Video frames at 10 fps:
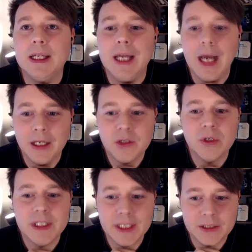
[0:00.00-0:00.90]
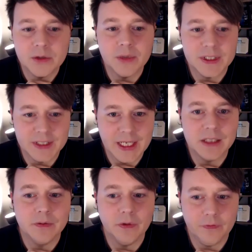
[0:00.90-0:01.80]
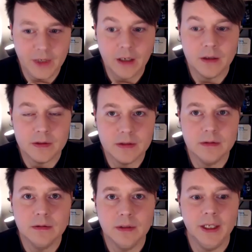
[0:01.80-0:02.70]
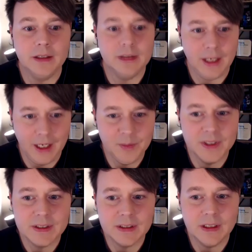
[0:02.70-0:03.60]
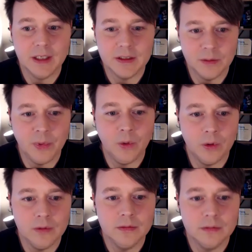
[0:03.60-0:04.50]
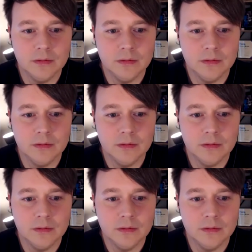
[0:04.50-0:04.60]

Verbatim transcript: Contradictory states of affairs, like timeless and temporal,